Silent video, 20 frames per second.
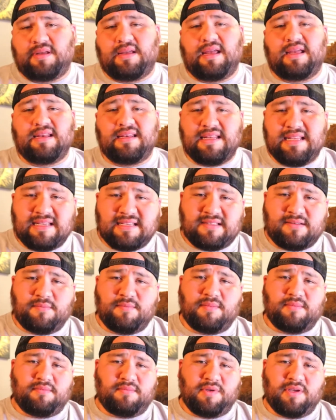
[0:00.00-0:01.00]
At least
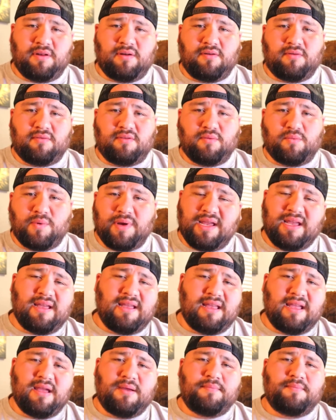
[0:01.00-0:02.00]
in the way I
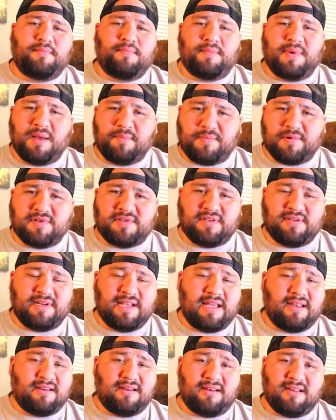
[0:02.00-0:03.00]
am, my
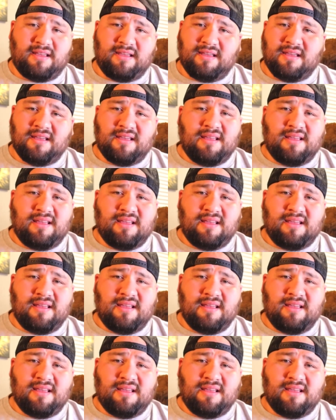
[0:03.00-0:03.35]
personality,